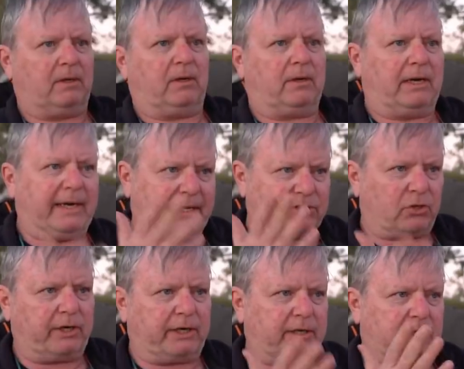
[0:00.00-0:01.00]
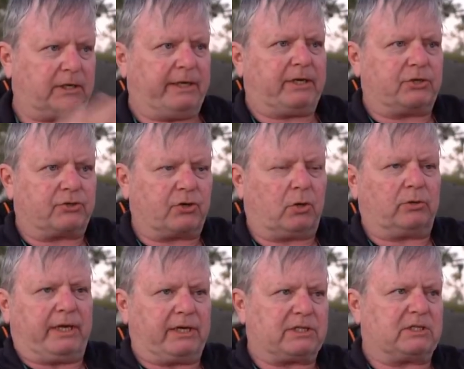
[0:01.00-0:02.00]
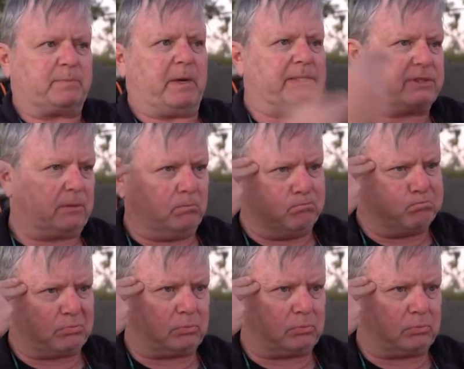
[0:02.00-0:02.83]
You know, electronically controlled air suspension.